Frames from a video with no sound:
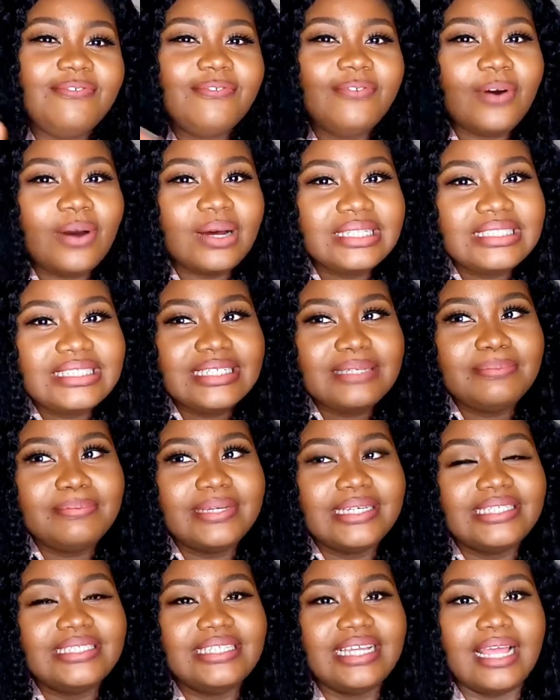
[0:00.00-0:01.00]

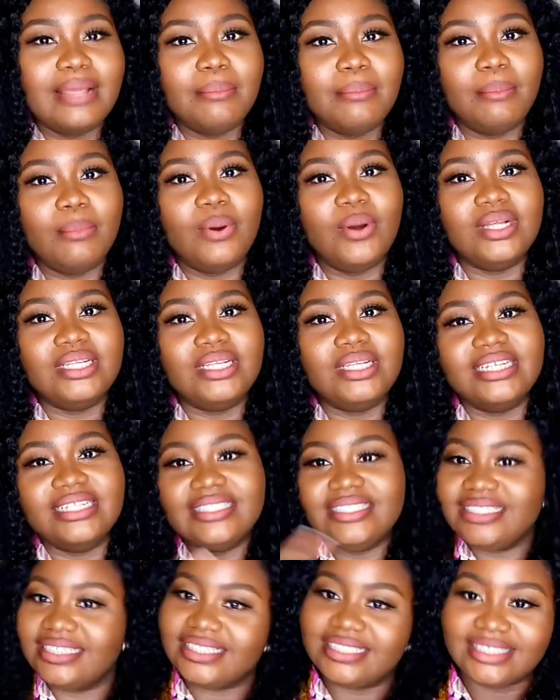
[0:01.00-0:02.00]
40% morning,
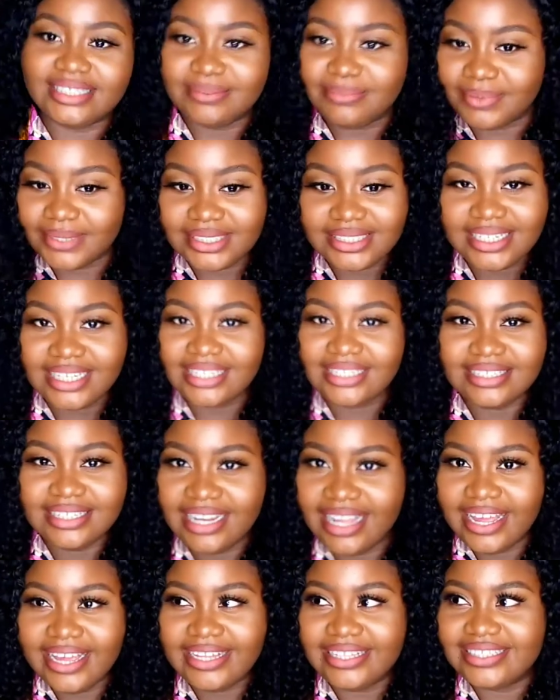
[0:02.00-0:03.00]
60%
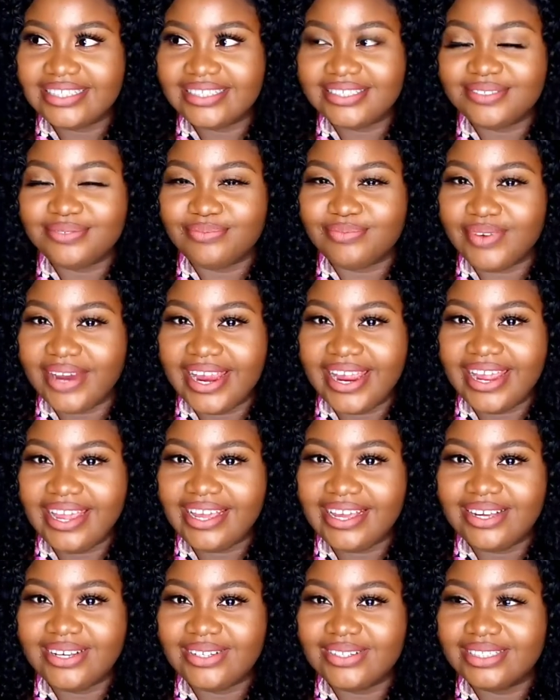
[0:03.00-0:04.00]
night, right?
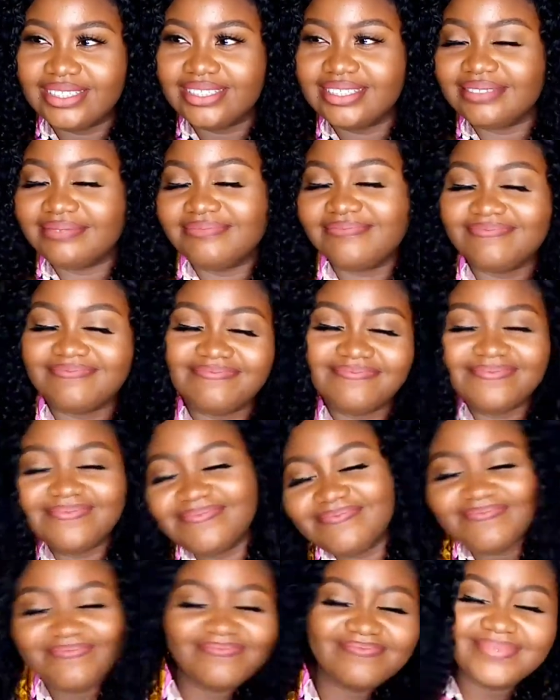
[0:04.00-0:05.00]
Because
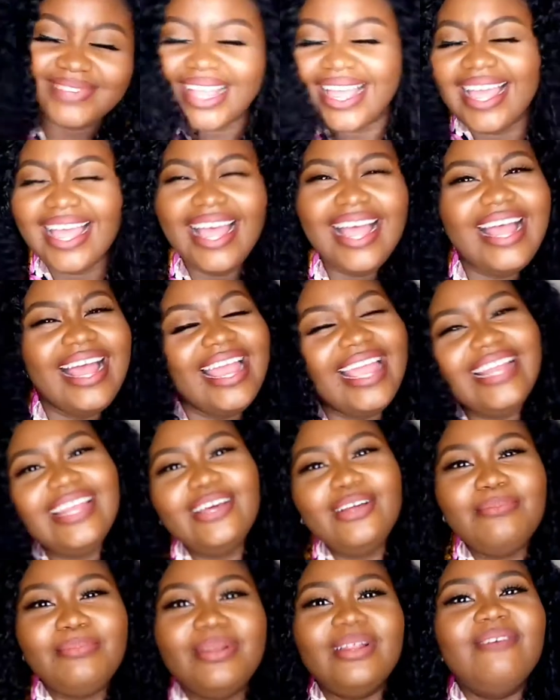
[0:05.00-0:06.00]
a
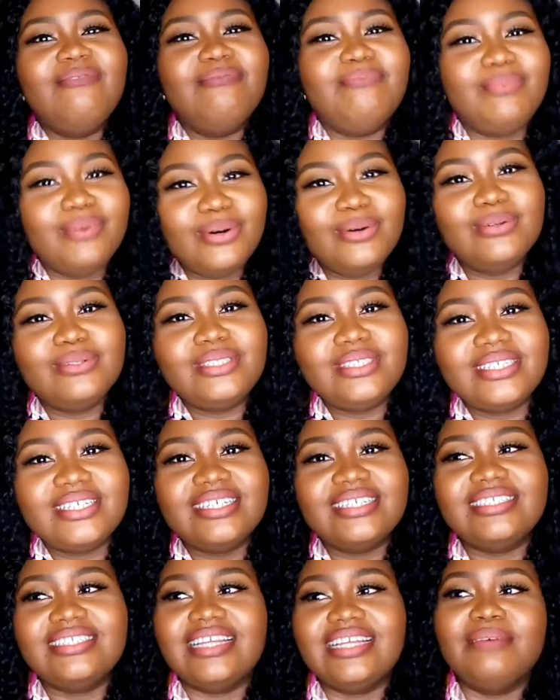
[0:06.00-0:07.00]
little bit of both
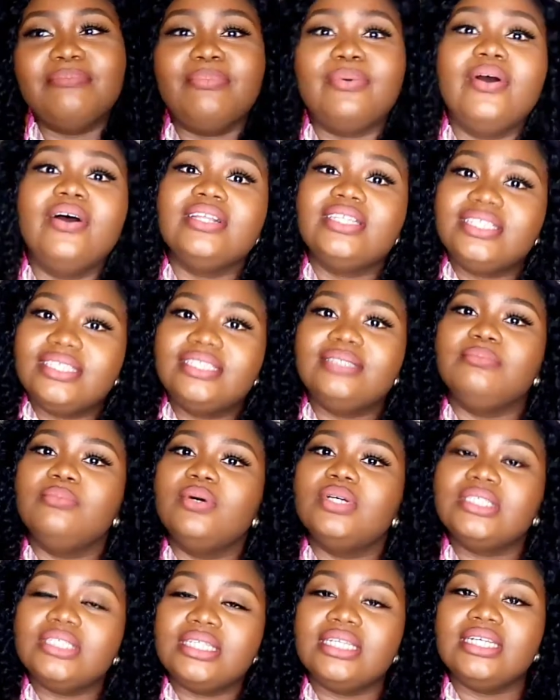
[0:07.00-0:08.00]
cause, but
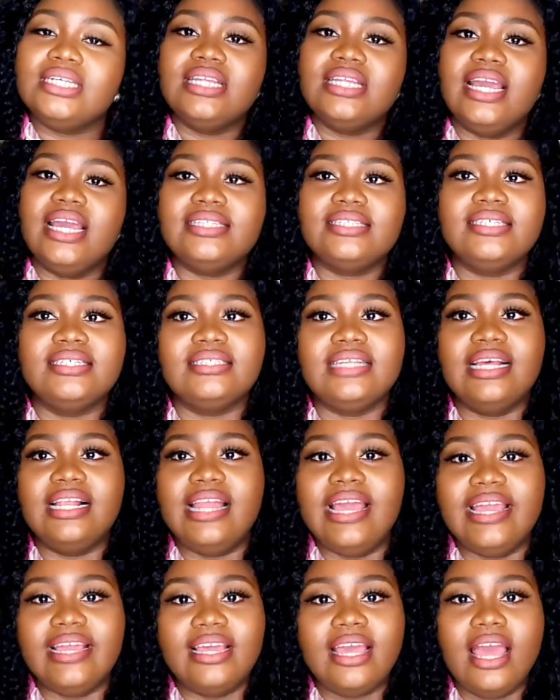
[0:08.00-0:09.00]
mostly nights because i
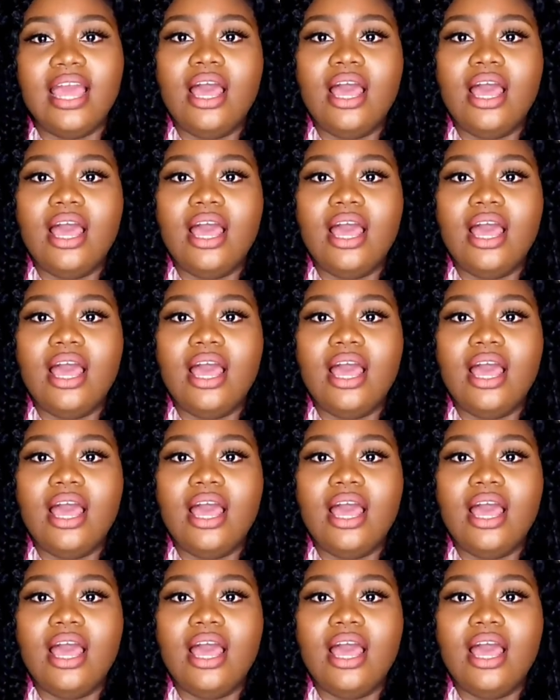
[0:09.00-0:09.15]
like